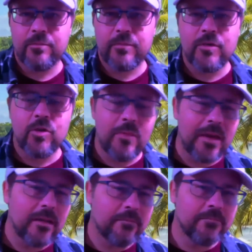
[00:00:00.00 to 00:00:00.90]
you
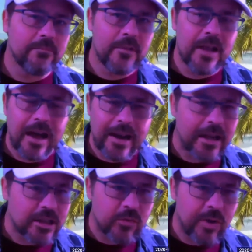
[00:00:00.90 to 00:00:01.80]
may not
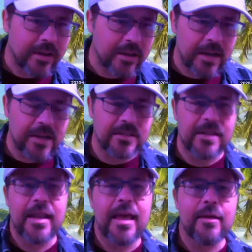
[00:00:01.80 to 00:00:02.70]
actually recognize the
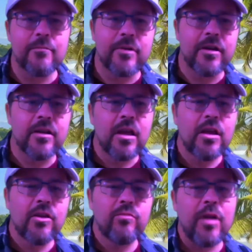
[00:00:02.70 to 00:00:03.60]
name, but
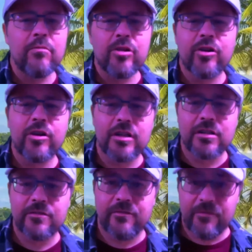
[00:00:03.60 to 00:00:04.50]
you probably heard
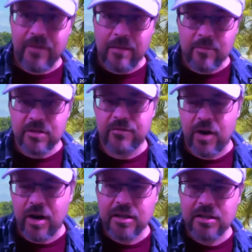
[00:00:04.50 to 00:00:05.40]
his famous
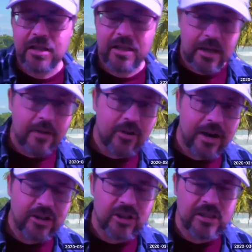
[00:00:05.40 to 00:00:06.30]
phrase that he never
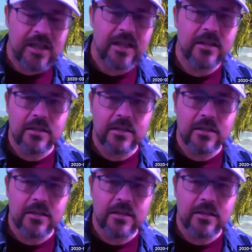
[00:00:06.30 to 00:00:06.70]
actually said,